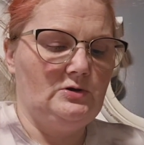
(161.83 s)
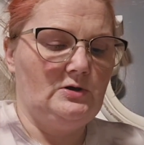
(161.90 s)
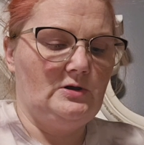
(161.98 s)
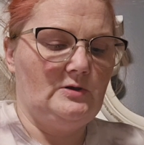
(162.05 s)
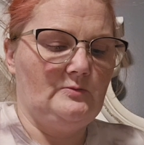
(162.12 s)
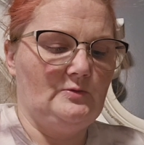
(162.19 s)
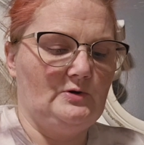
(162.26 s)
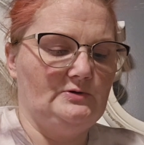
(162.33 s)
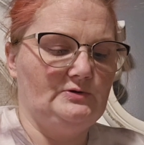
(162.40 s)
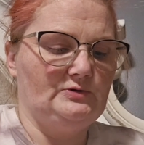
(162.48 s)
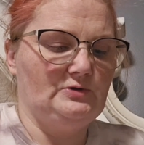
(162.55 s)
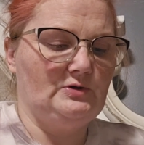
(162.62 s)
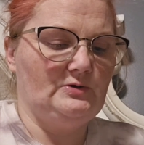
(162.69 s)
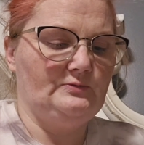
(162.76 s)
on Martin's
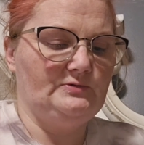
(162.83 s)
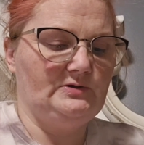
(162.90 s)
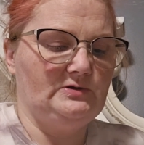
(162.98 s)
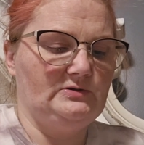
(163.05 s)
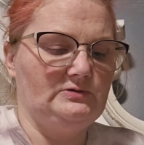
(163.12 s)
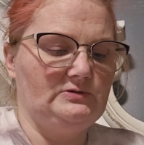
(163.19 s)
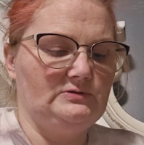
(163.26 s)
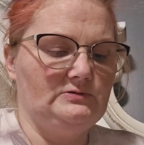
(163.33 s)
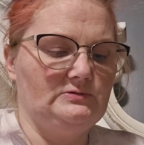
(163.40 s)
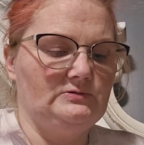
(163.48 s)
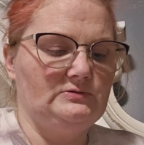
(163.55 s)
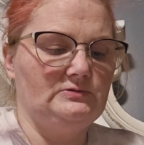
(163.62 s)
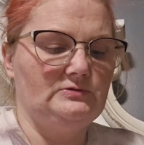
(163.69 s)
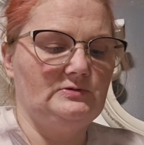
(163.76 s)
off days.
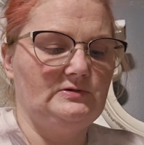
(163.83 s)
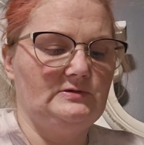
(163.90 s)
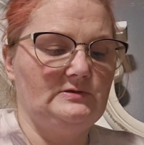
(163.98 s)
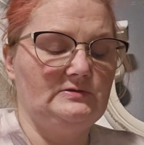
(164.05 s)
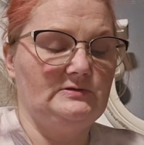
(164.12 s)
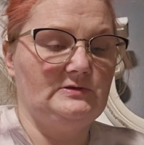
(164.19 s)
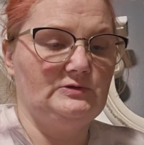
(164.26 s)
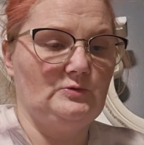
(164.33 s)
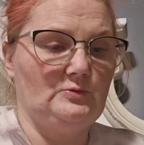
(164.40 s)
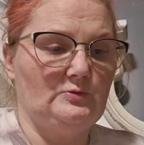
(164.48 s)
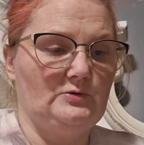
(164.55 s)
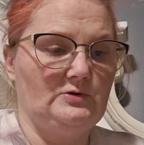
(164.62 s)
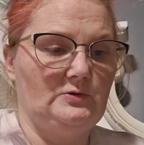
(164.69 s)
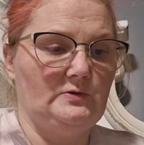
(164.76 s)
So I think that's what
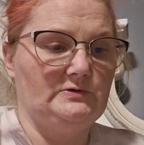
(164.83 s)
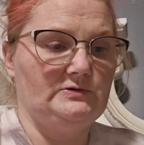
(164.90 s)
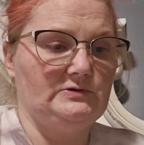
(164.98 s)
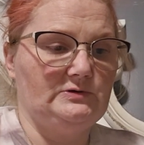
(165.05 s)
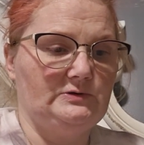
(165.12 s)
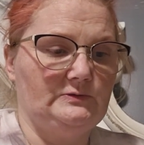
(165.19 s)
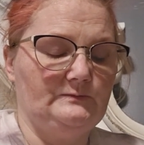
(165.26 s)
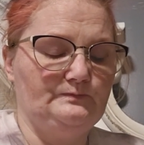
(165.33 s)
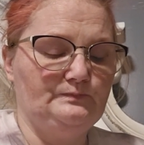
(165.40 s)
we're going to do.